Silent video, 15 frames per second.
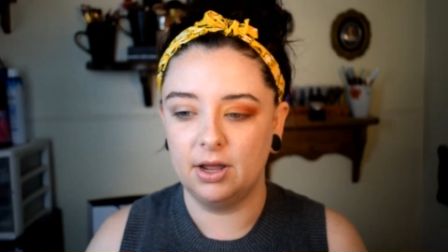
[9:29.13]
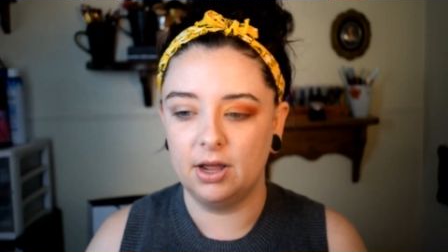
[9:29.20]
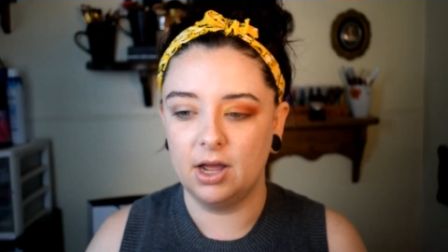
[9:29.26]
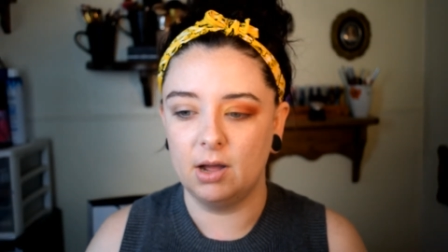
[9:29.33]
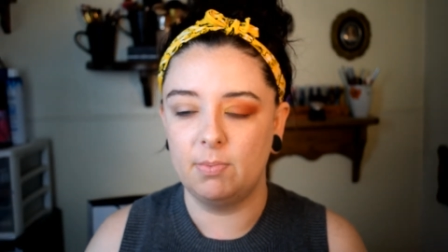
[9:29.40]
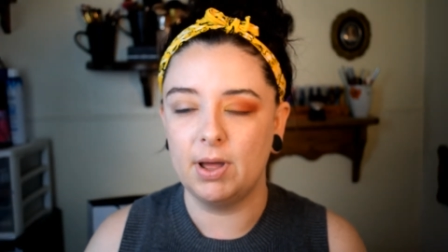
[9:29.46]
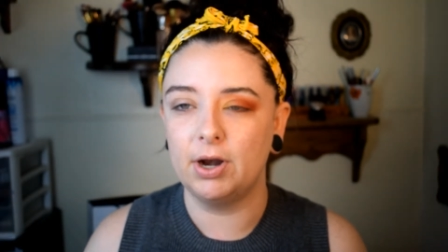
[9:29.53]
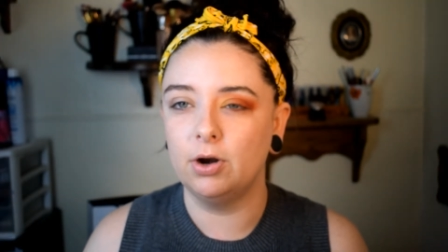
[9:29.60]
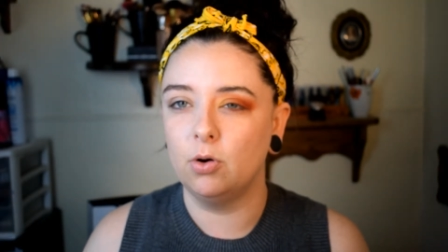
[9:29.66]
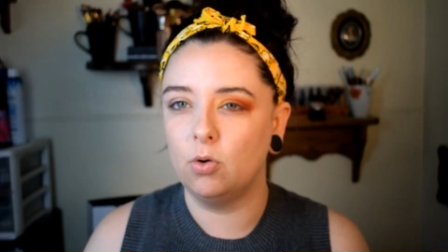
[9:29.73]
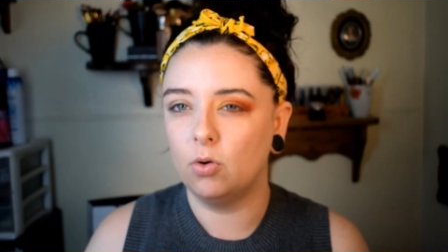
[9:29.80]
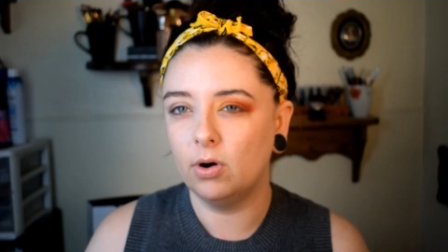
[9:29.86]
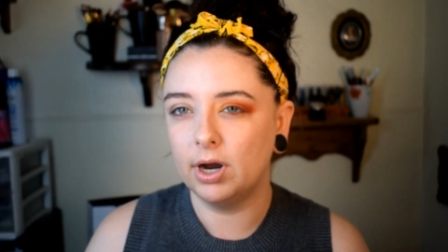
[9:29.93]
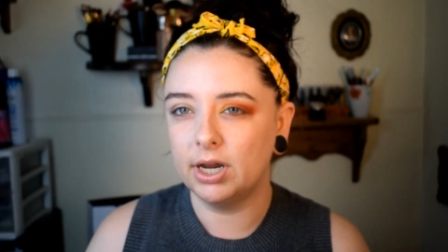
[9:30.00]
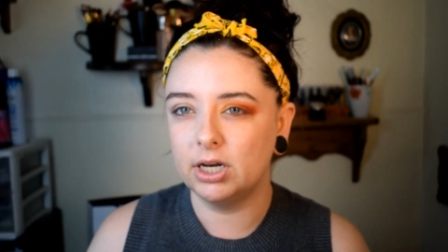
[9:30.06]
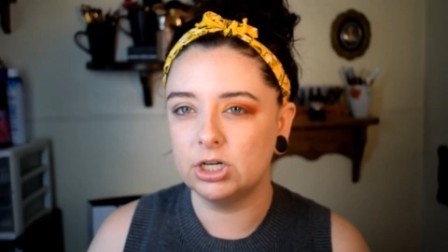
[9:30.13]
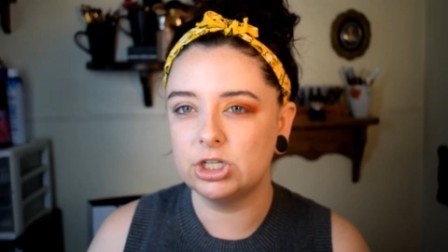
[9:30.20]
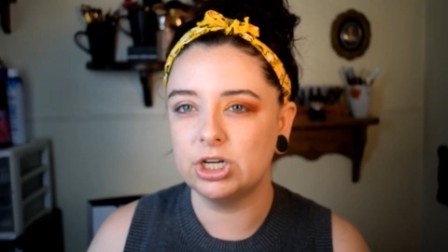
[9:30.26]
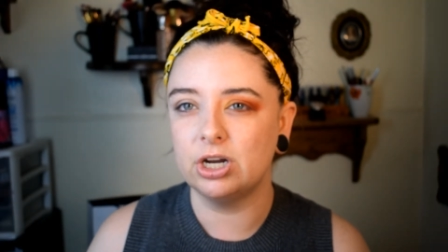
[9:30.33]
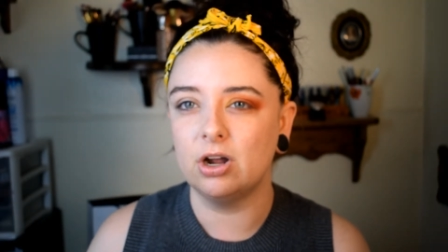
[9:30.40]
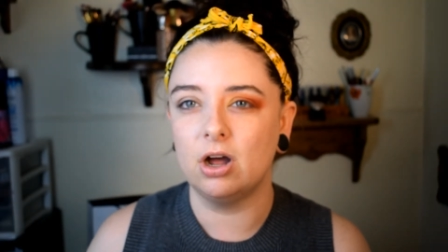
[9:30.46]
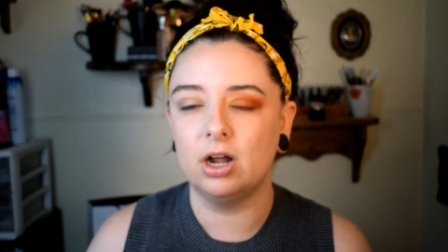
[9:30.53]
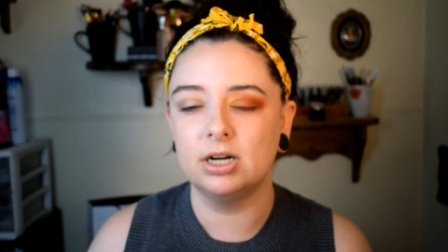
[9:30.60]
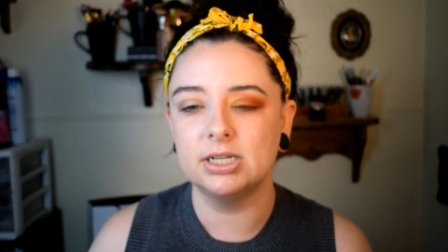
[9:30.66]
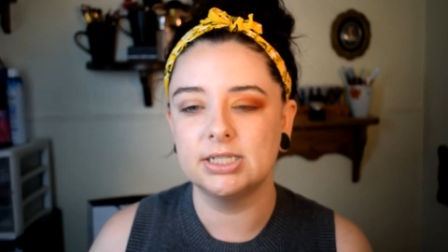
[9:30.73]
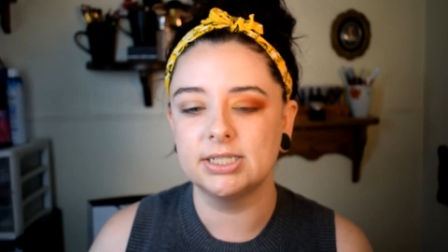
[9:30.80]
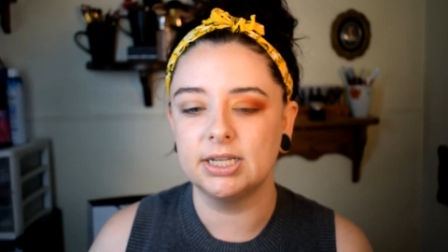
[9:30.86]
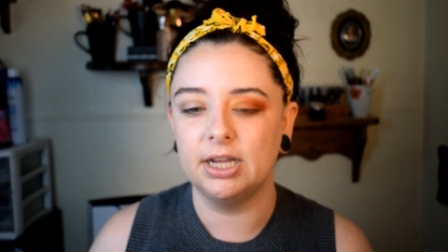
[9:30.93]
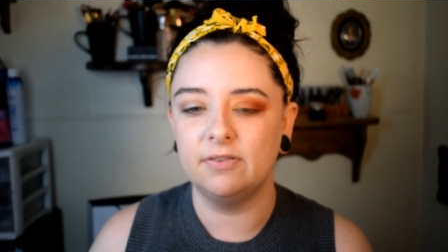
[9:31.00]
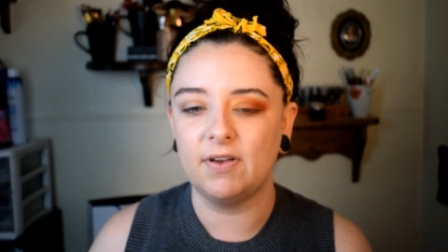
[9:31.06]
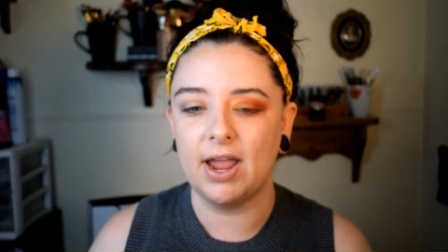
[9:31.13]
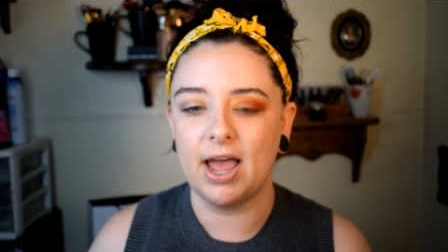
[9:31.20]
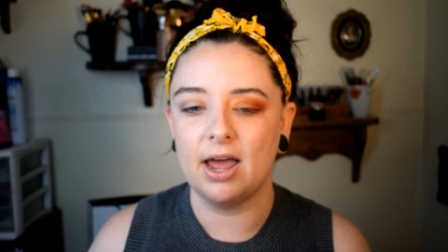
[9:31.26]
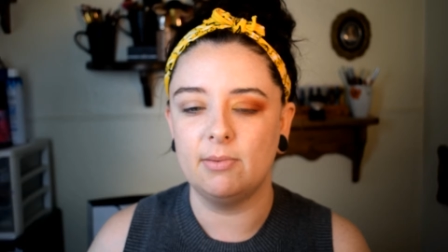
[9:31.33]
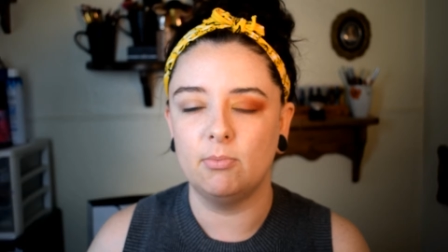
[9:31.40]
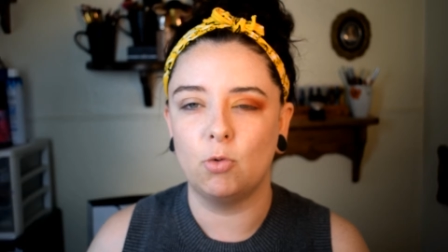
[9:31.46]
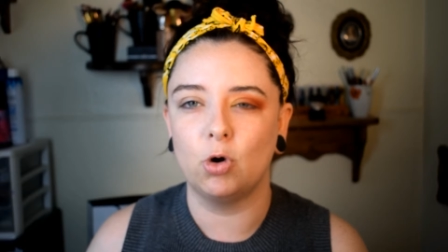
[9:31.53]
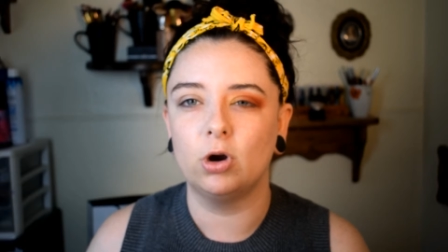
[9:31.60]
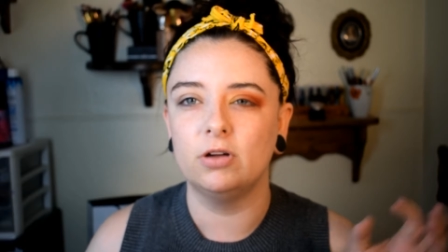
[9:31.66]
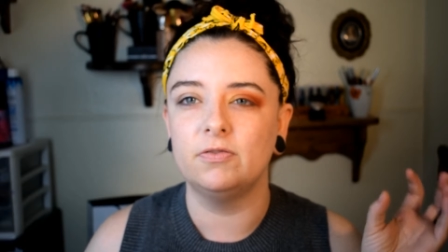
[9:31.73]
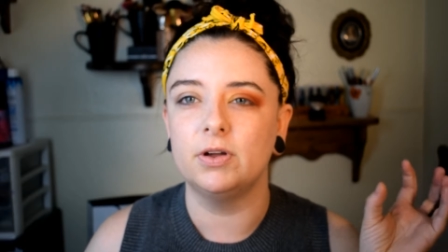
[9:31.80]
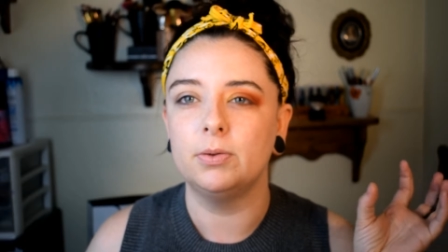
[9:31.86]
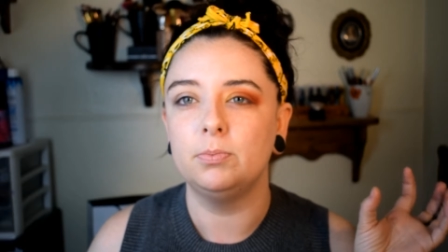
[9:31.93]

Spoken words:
a better orange, and honestly, if I had more of